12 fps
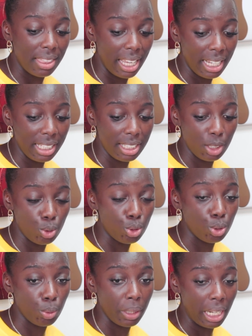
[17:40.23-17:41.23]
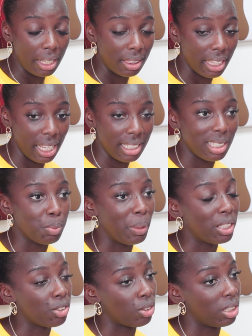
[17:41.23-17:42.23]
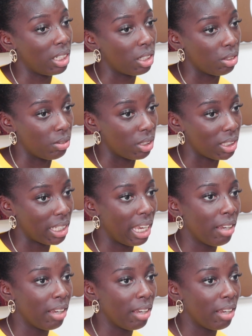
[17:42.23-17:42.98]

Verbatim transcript: they still do it and theirs is based on ignorance.